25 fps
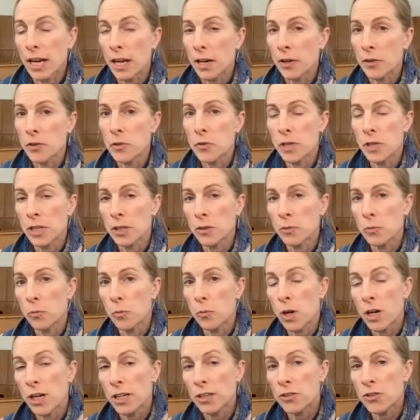how you can
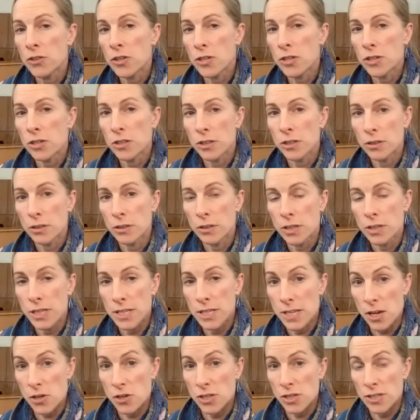watch the
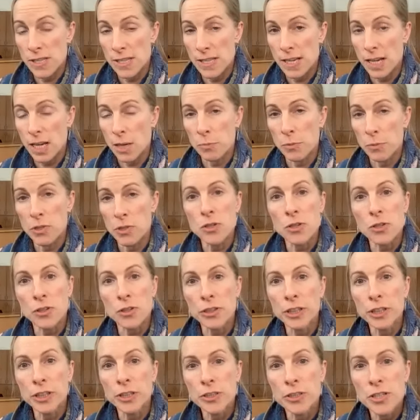sessions that happened
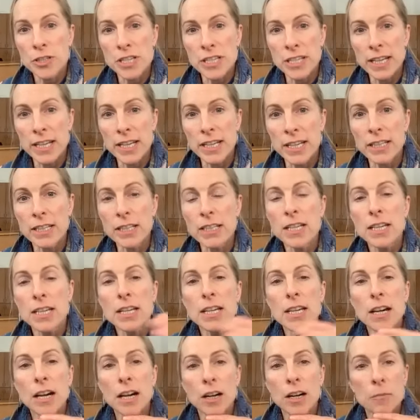earlier today.
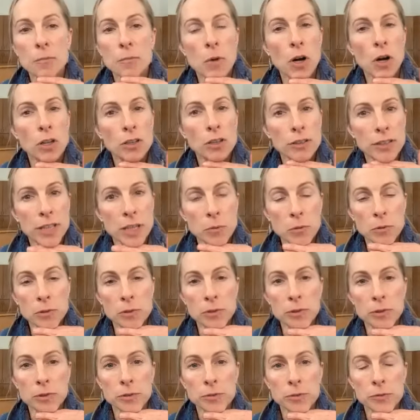They
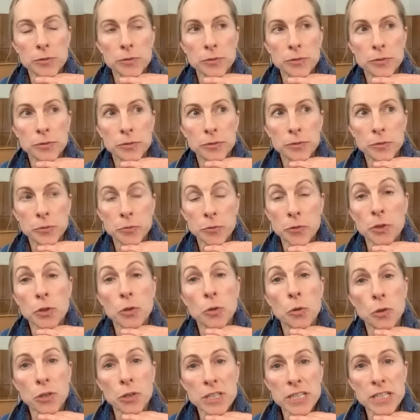were
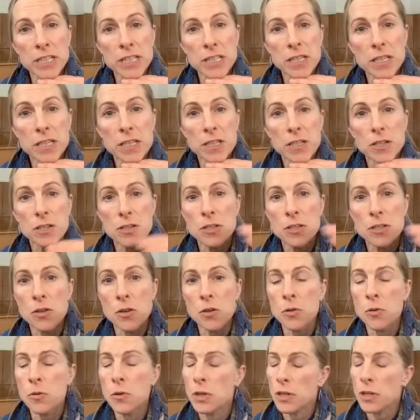recorded,
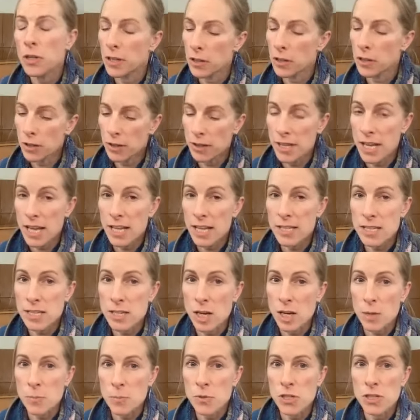so that's
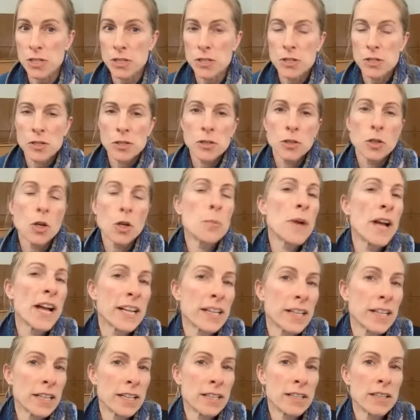an option to go
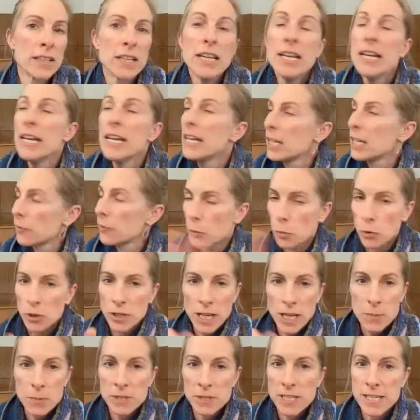back and, if you
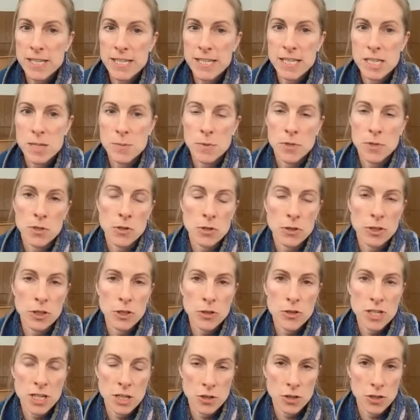weren't able to see some of the
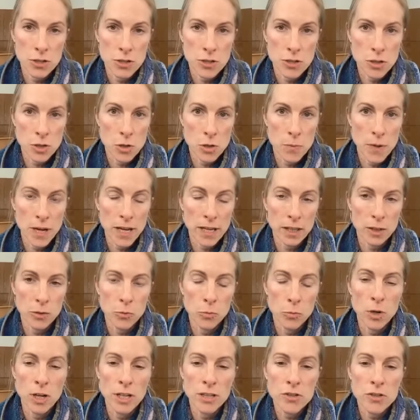earlier sessions, to go back
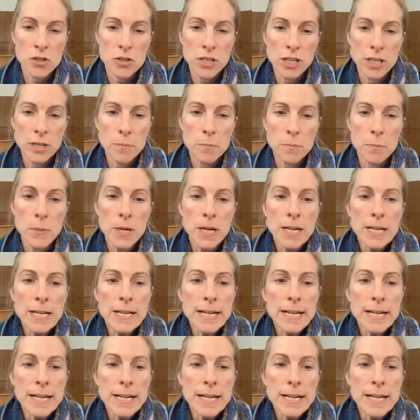and watch them.